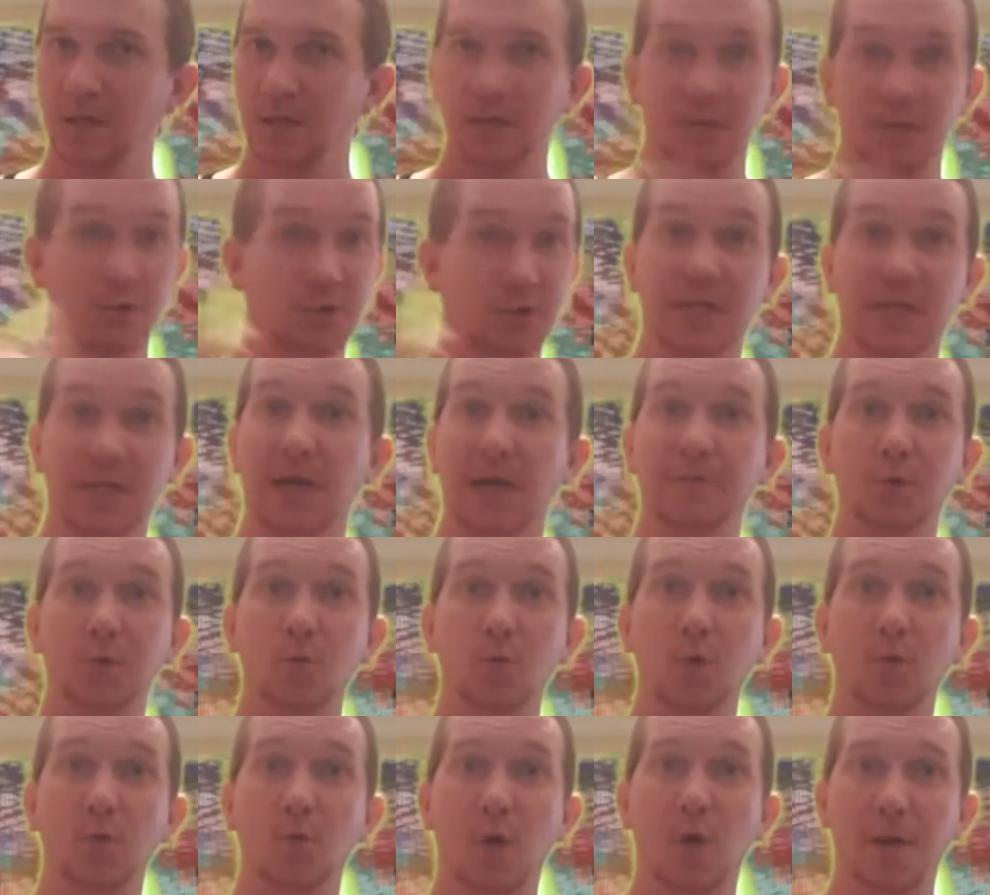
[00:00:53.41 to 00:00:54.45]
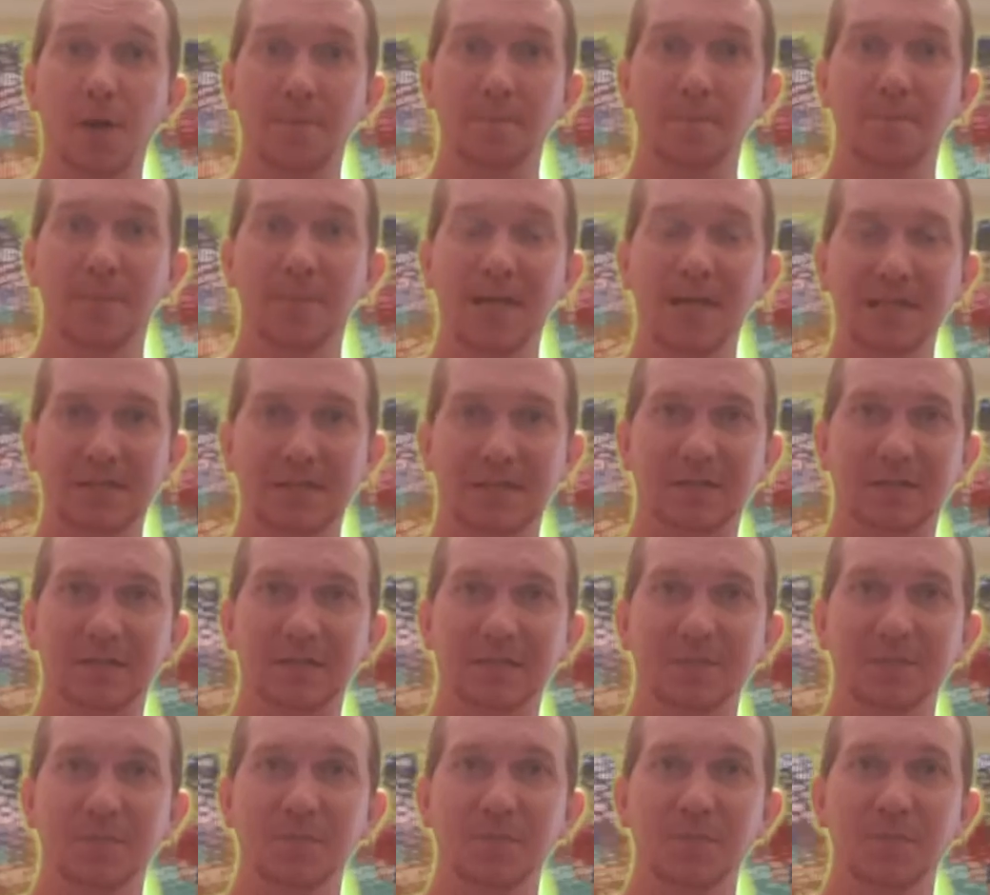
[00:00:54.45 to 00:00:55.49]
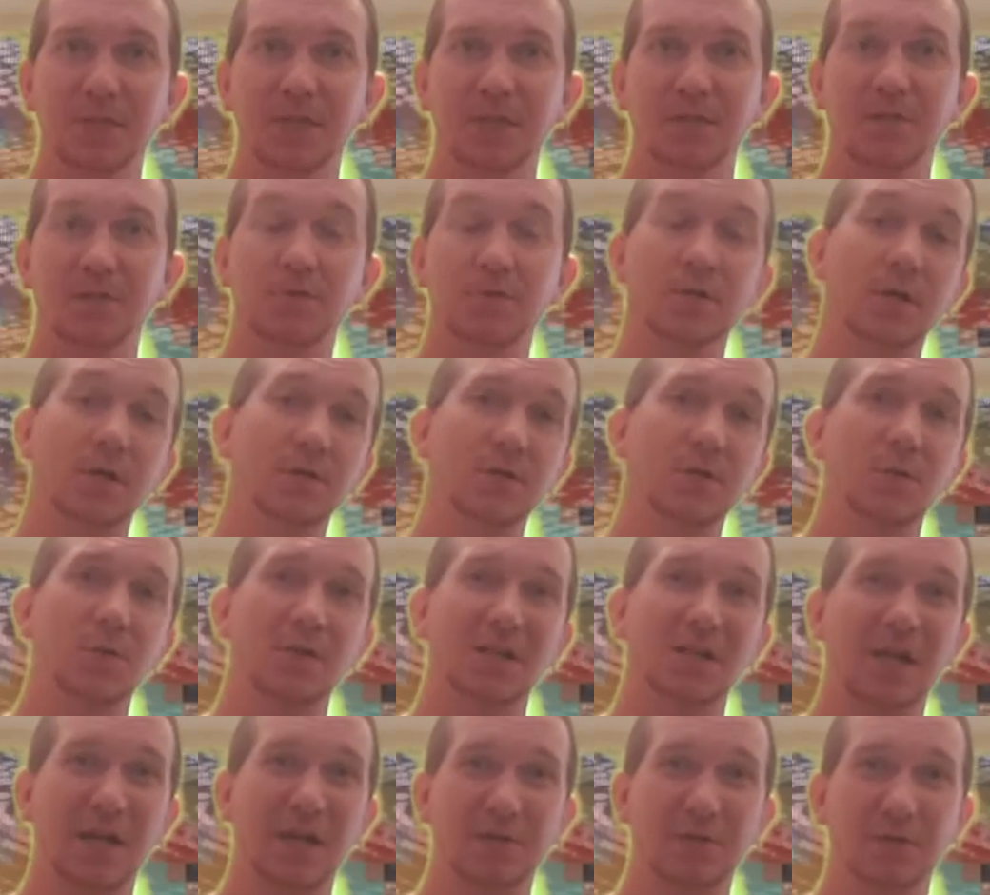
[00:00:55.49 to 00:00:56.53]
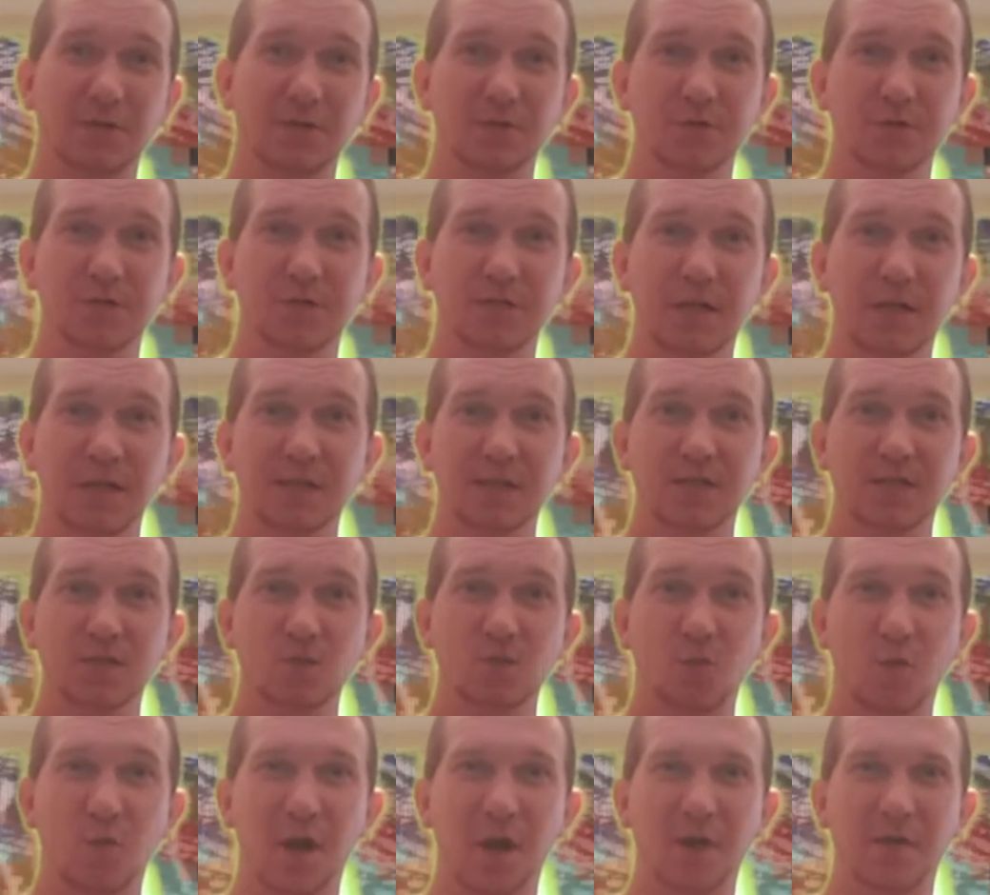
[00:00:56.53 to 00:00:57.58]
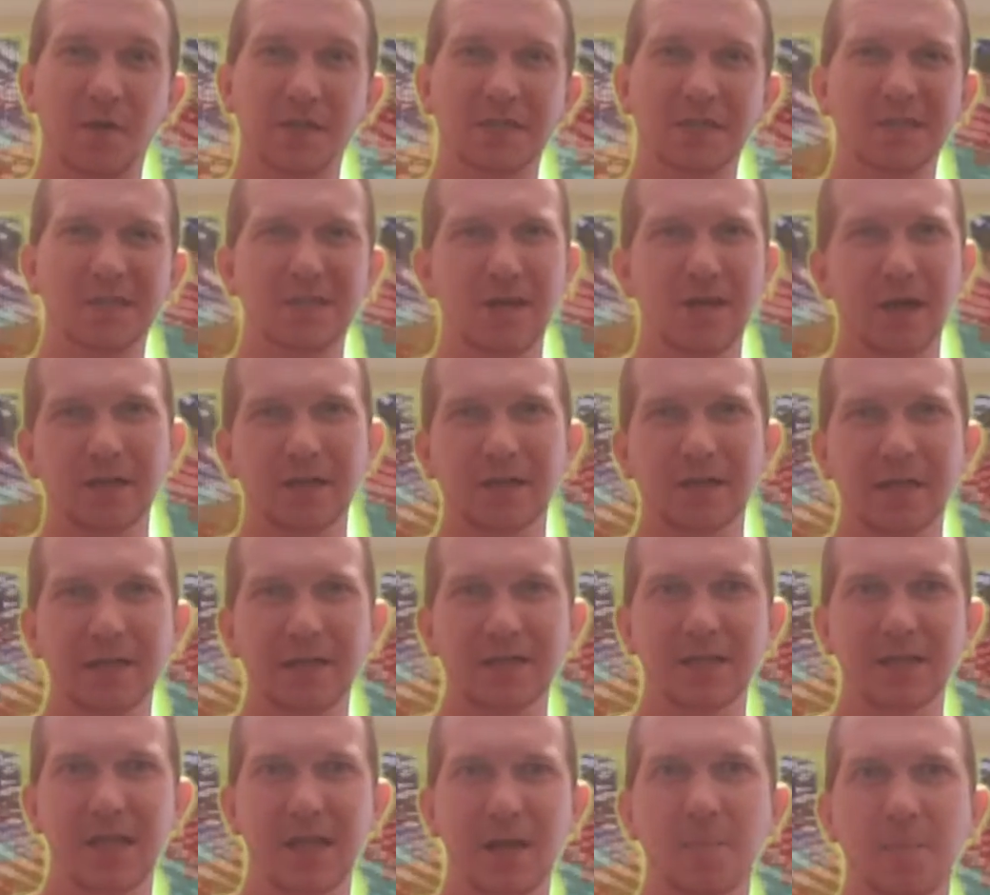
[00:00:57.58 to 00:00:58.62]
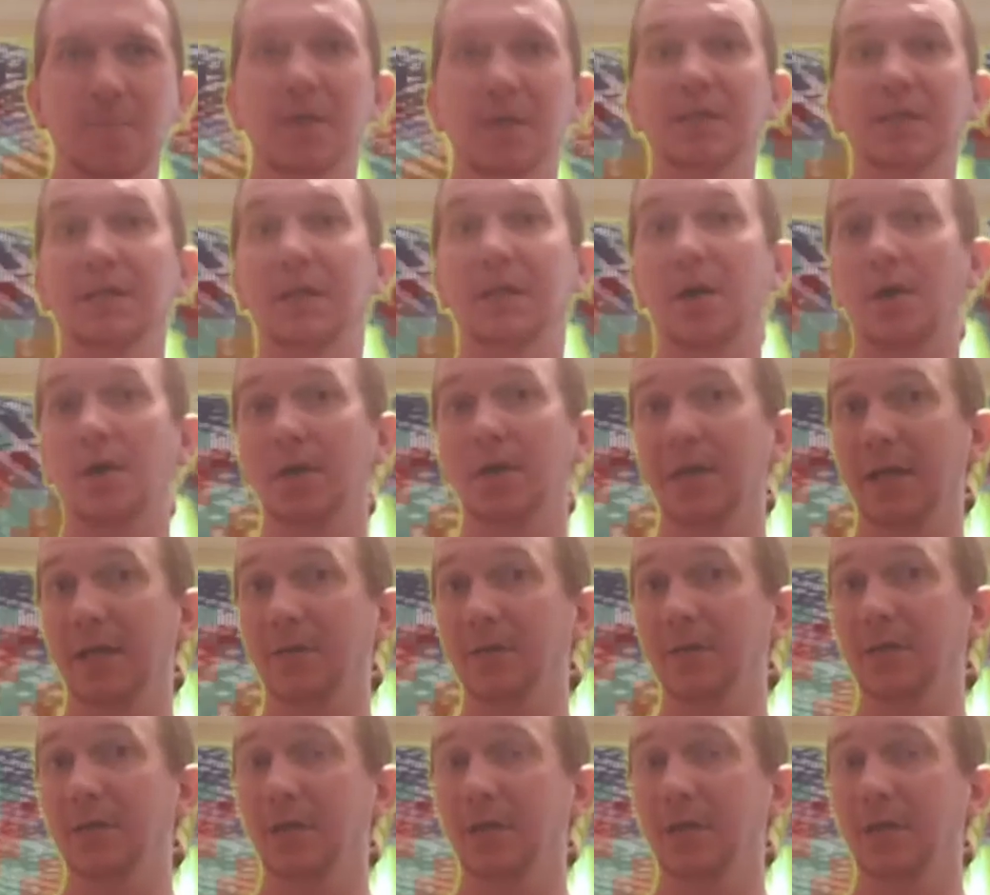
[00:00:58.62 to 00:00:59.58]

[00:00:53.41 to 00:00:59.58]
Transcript: You just have to want one, basically. There's also a lot of other states where it's not like that, but they are counting